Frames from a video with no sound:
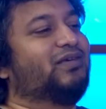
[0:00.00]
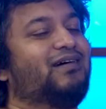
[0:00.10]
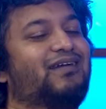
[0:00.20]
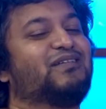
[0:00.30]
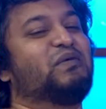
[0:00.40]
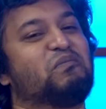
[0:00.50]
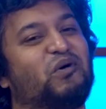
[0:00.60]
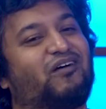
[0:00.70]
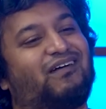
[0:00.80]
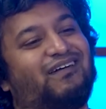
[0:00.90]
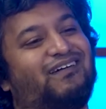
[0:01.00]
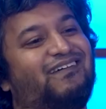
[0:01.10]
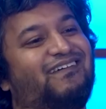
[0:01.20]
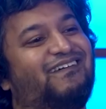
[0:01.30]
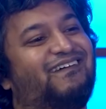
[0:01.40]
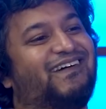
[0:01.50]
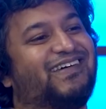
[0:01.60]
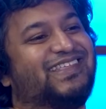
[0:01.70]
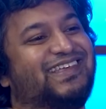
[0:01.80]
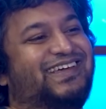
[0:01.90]
that into my book,
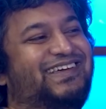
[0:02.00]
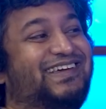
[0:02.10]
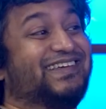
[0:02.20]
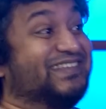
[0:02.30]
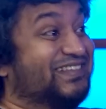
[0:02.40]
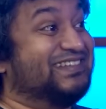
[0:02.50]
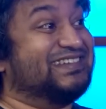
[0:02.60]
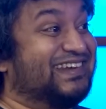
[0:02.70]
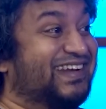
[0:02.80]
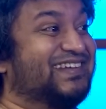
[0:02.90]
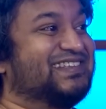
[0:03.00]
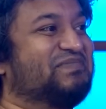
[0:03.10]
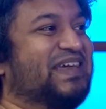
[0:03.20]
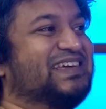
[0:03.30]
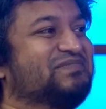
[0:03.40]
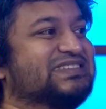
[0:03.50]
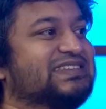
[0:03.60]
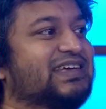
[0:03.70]
and she done a spelling mistake.